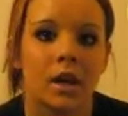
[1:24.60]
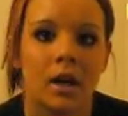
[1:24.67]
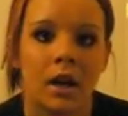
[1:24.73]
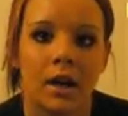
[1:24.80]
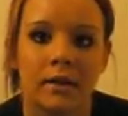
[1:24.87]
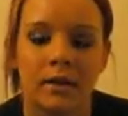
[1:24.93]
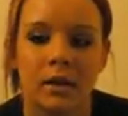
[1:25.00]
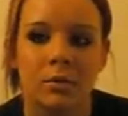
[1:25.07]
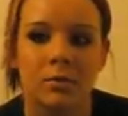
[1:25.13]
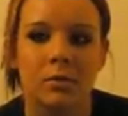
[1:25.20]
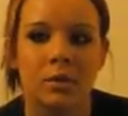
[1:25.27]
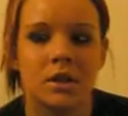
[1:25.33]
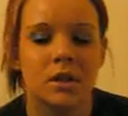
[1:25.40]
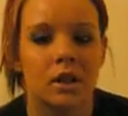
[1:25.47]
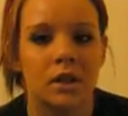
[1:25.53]
And
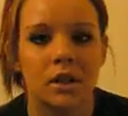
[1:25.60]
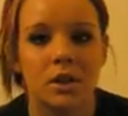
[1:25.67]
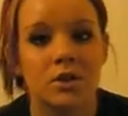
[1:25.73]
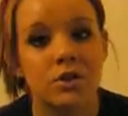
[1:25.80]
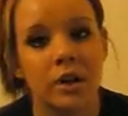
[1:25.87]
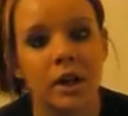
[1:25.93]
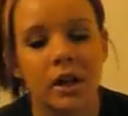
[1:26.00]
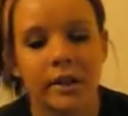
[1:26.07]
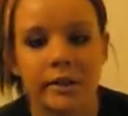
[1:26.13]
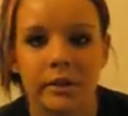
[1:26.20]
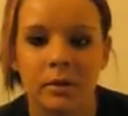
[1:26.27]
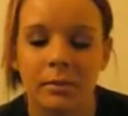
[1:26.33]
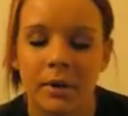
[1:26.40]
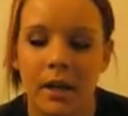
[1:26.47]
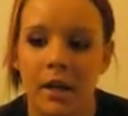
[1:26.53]
then we started to drink a
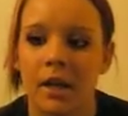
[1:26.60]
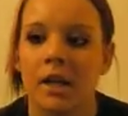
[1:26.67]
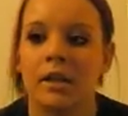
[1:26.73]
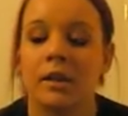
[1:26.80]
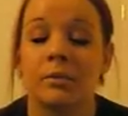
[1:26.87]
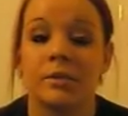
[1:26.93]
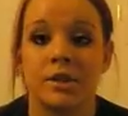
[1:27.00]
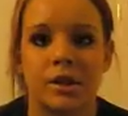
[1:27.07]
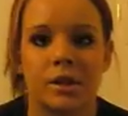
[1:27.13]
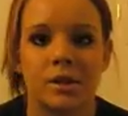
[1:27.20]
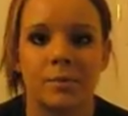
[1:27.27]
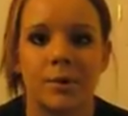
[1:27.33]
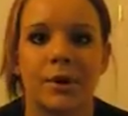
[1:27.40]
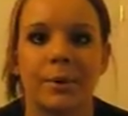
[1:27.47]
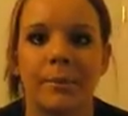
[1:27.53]
little bit, and then we
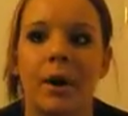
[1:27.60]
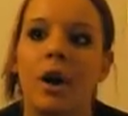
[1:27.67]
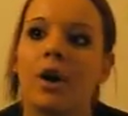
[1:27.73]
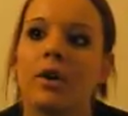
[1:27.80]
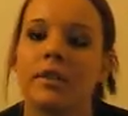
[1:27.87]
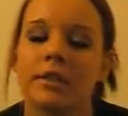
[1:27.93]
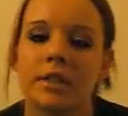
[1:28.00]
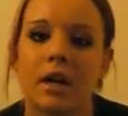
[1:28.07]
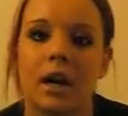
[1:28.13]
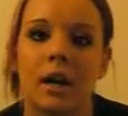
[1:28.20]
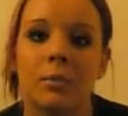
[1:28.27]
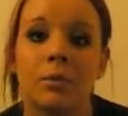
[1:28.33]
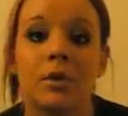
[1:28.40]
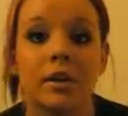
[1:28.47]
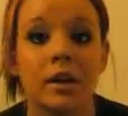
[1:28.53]
started smoking pot all the
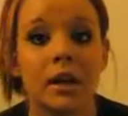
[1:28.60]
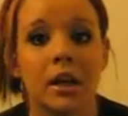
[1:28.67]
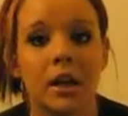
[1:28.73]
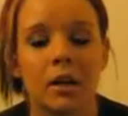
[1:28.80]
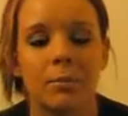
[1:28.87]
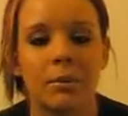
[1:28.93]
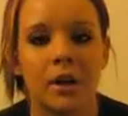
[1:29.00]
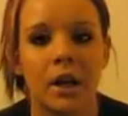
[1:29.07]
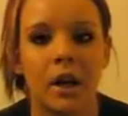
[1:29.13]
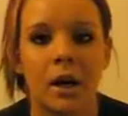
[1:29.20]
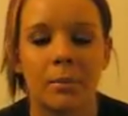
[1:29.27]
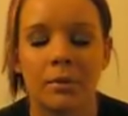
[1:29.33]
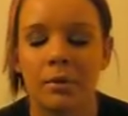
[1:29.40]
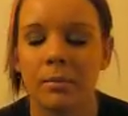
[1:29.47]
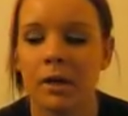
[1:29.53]
time. Well, then he ended up breaking
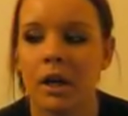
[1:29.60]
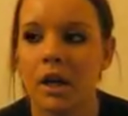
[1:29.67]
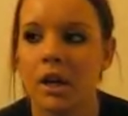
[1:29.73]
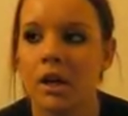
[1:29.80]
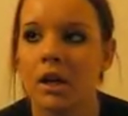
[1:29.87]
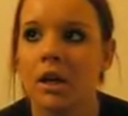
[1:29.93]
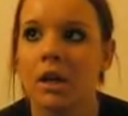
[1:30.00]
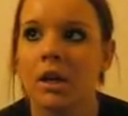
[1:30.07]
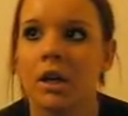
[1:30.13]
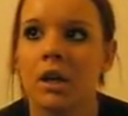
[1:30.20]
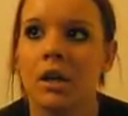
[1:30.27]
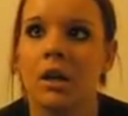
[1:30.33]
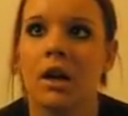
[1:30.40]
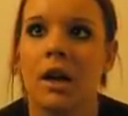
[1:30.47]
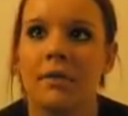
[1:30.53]
up with me
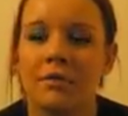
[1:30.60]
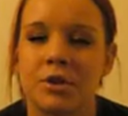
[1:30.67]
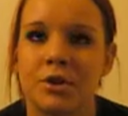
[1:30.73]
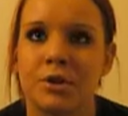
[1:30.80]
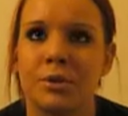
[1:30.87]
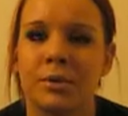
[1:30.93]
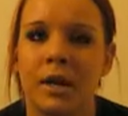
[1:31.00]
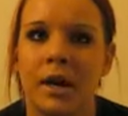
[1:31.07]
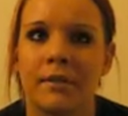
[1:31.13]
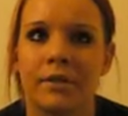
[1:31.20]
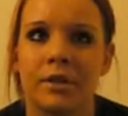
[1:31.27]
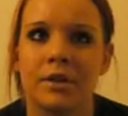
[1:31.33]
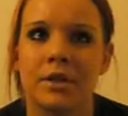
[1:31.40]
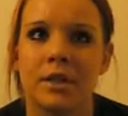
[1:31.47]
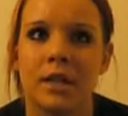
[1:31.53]
after 2.5
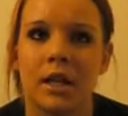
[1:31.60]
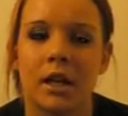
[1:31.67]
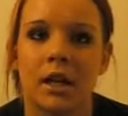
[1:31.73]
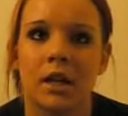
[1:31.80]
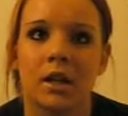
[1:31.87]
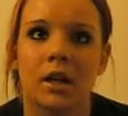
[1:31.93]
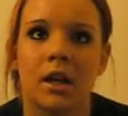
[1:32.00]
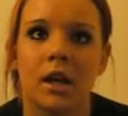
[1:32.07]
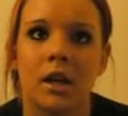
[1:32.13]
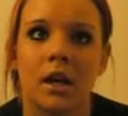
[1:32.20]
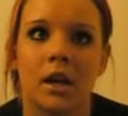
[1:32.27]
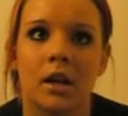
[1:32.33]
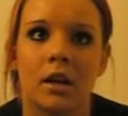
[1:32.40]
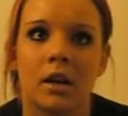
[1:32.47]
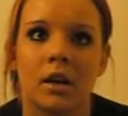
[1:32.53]
years of dating,
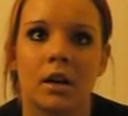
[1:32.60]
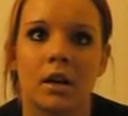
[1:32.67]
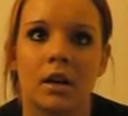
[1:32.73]
and